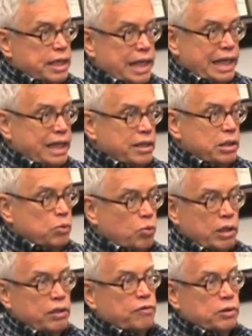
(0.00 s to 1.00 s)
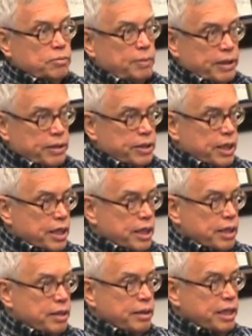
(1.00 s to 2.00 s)
They get wonderful parenting.
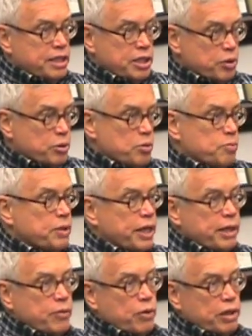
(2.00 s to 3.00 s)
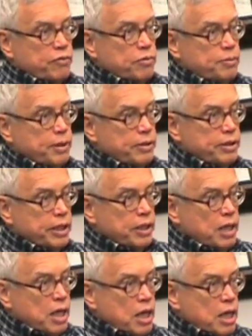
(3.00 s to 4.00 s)
As a group, they get wonderful parenting.
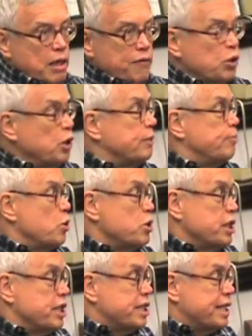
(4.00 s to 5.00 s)
If you look at most of the